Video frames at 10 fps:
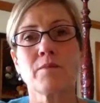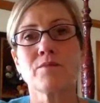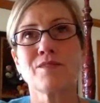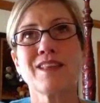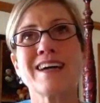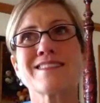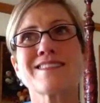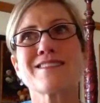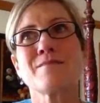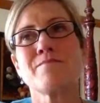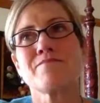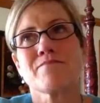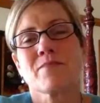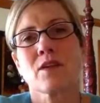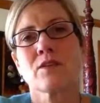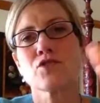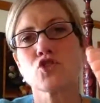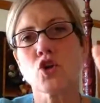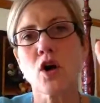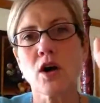less
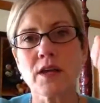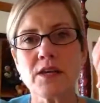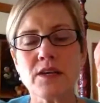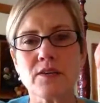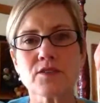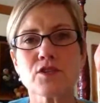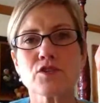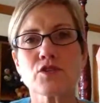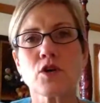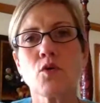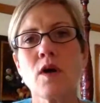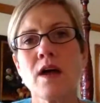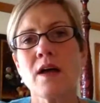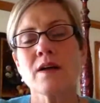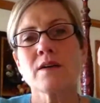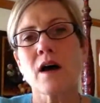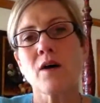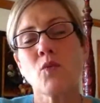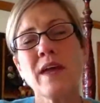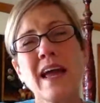strong yeast. So
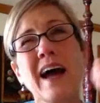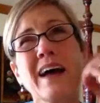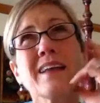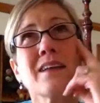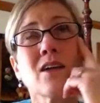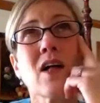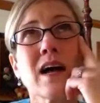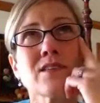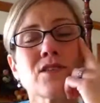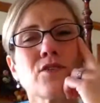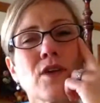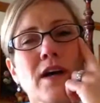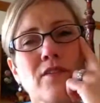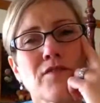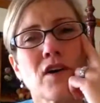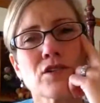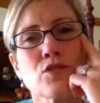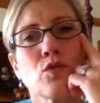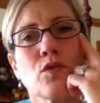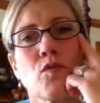we had in class the other night at Fox
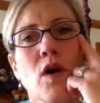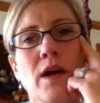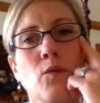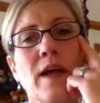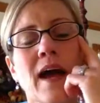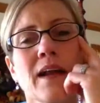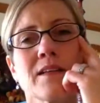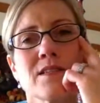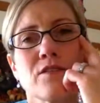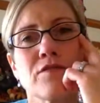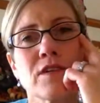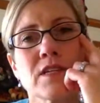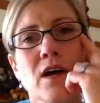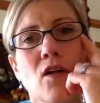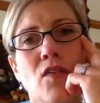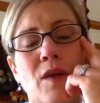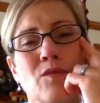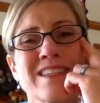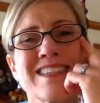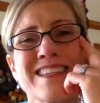School of Wine, we had a Zinfandel that
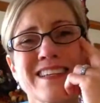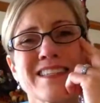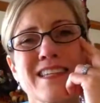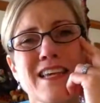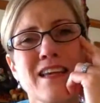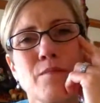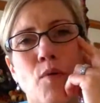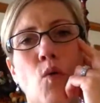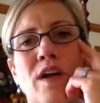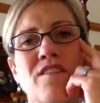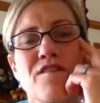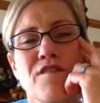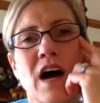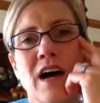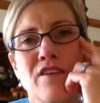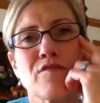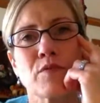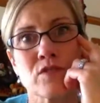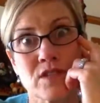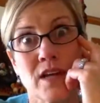was
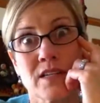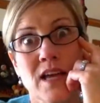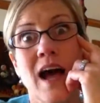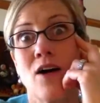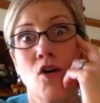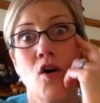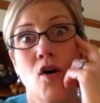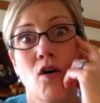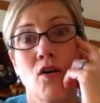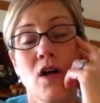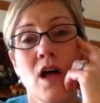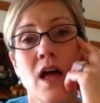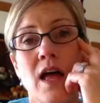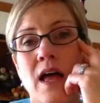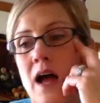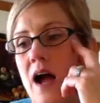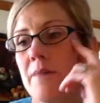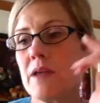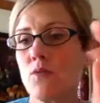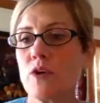16.5% alcohol. I
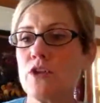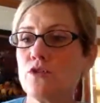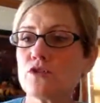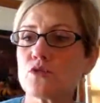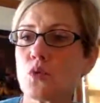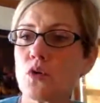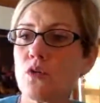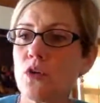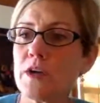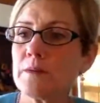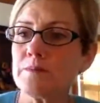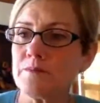mean, when you swirled it,